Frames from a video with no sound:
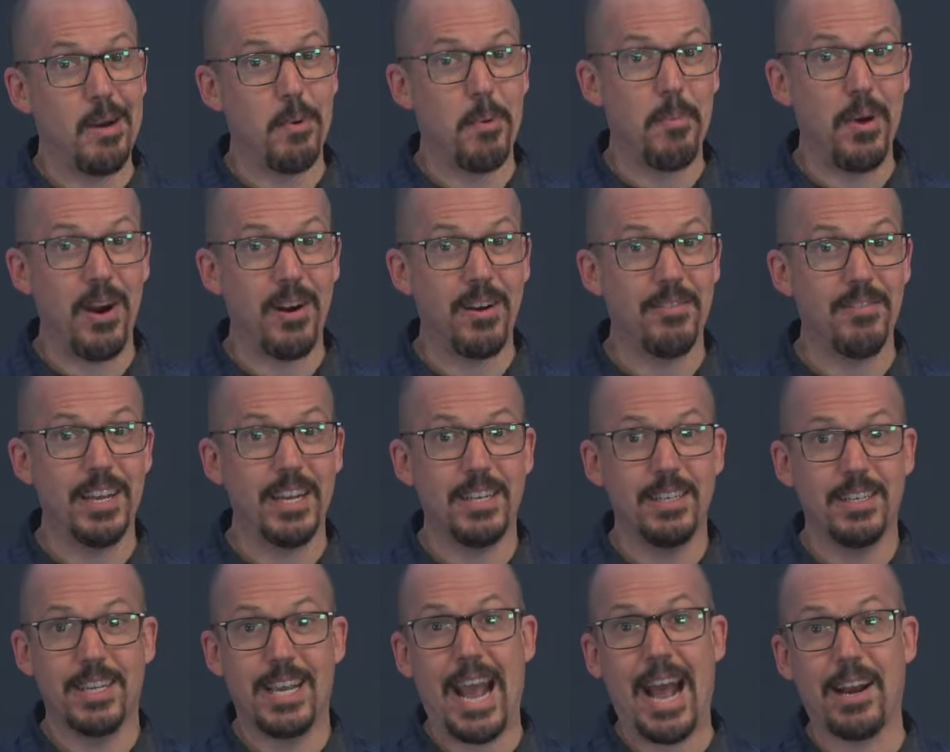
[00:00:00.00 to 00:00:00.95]
a part of
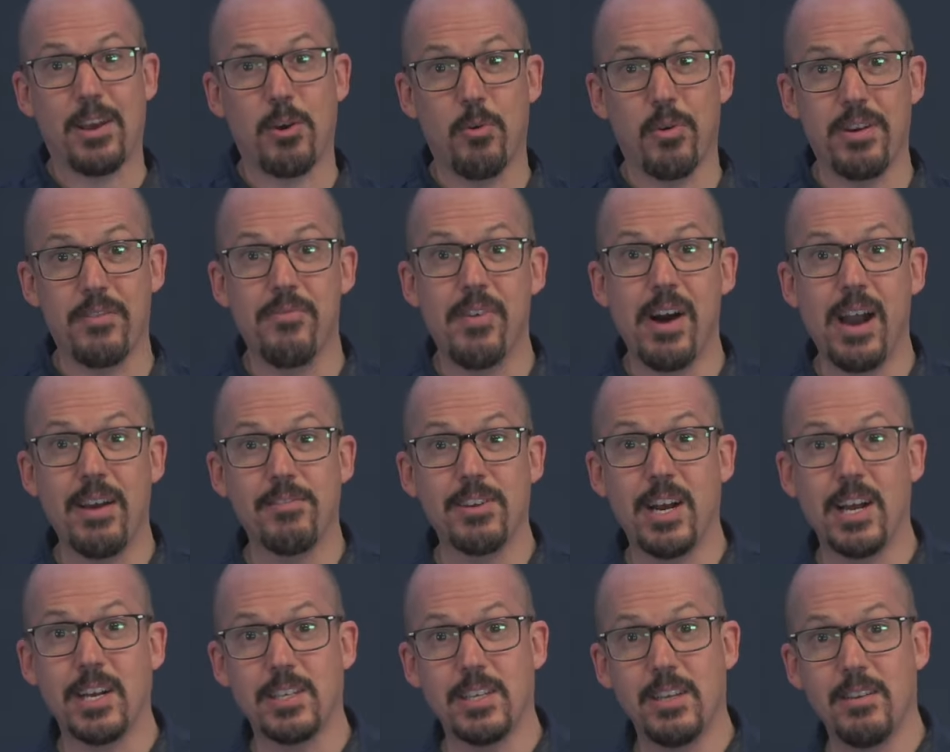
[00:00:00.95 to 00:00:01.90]
it, category five
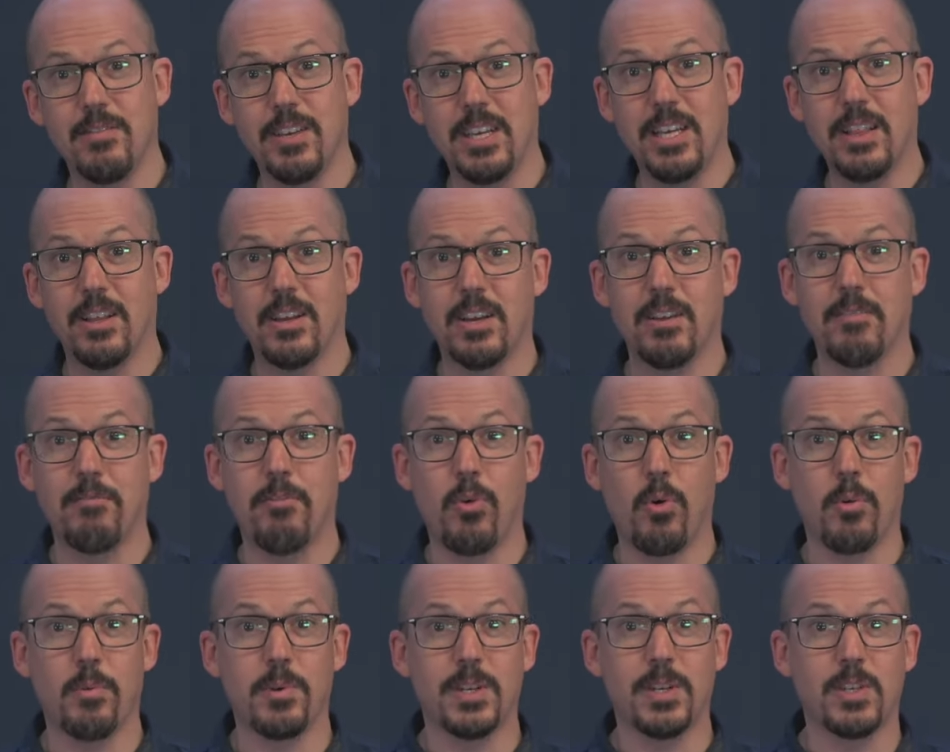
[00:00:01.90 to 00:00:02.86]
dot t v. Looking
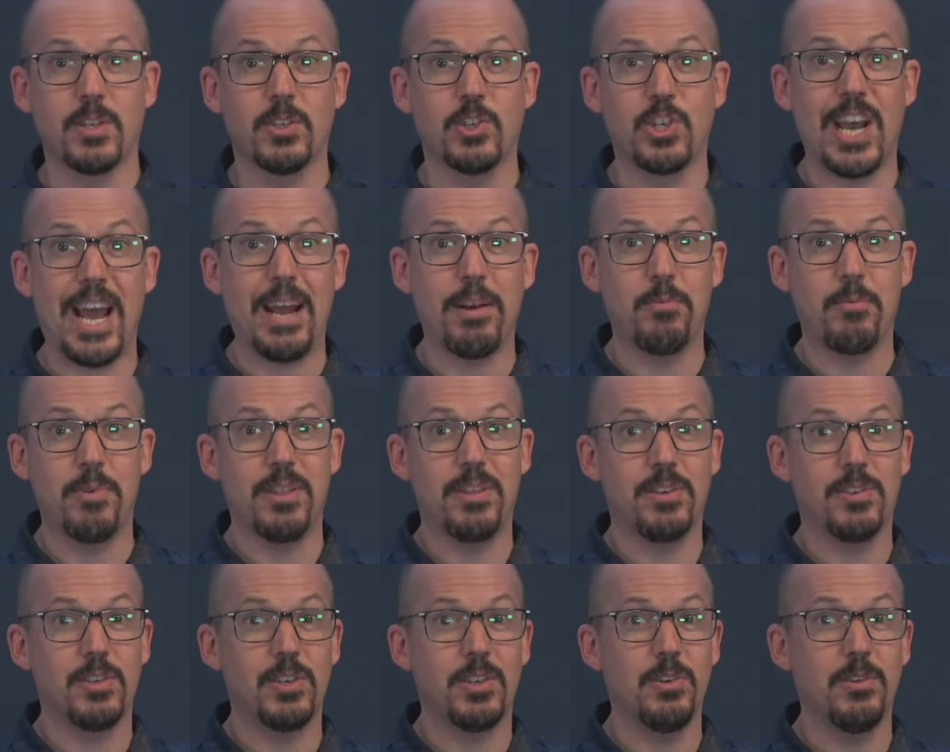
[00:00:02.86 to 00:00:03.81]
forward to chatting with
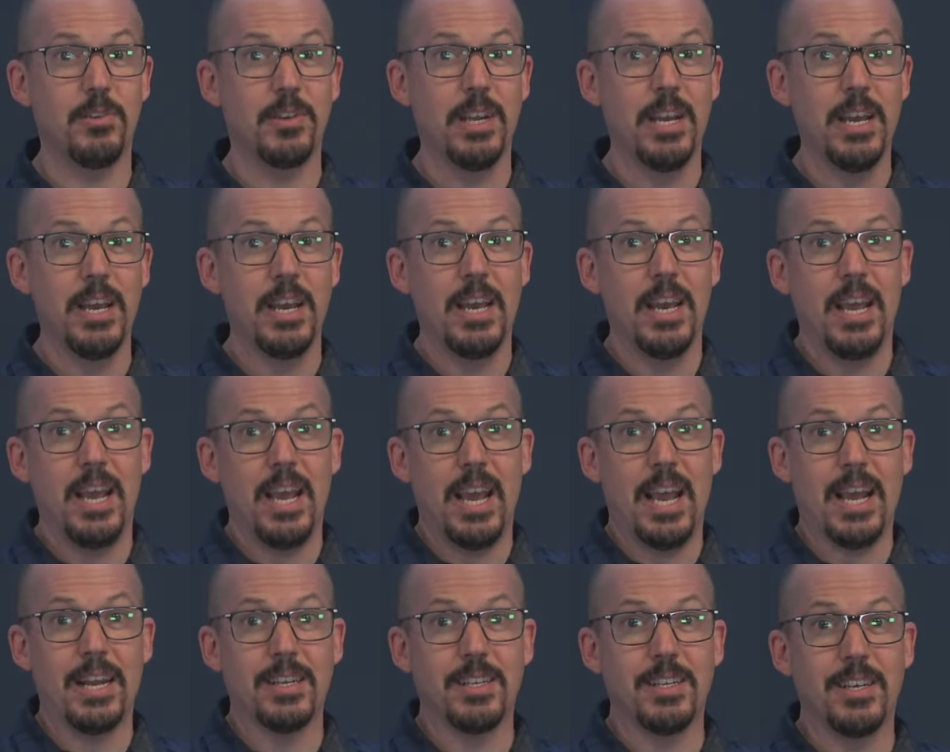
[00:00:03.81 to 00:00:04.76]
you soon.
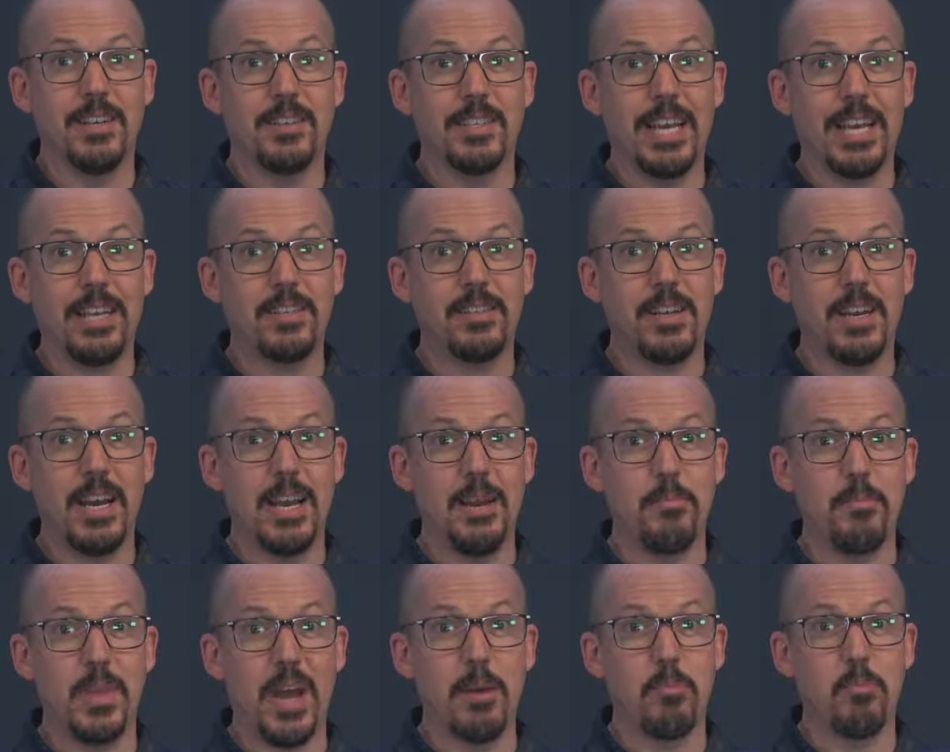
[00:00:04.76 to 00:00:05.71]
And until next
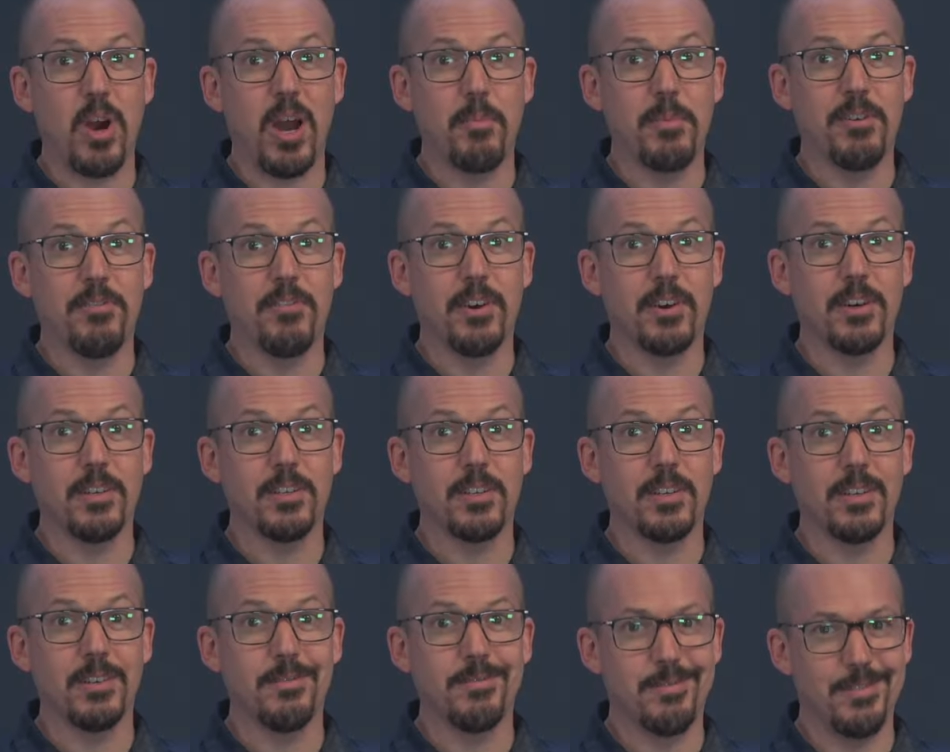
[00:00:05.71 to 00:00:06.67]
time, I'm Robbie
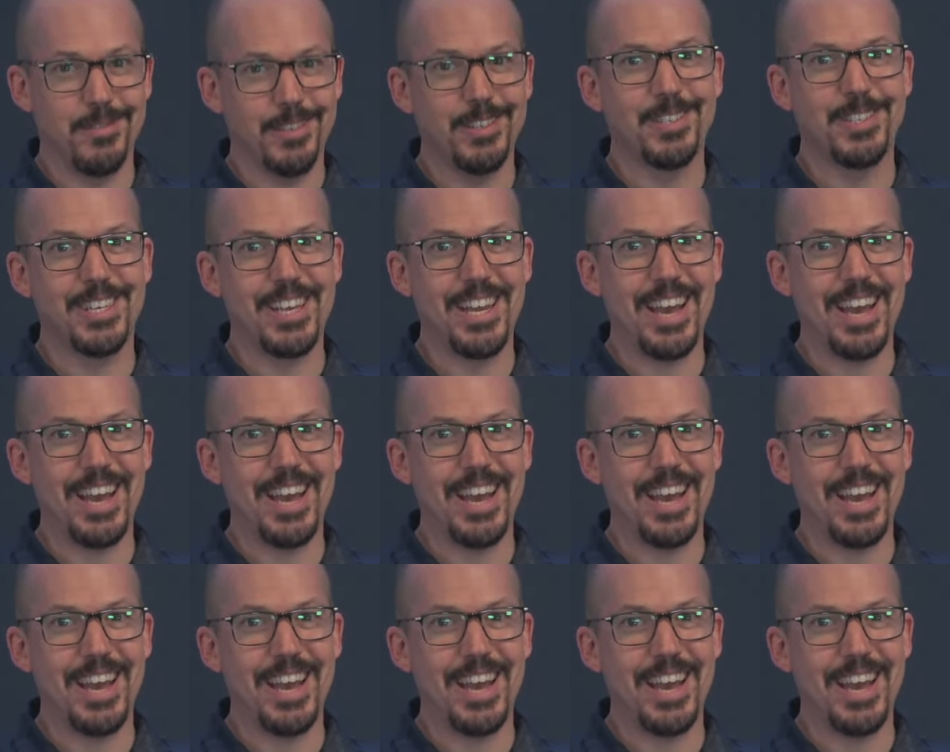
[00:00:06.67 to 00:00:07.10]
Ferguson. See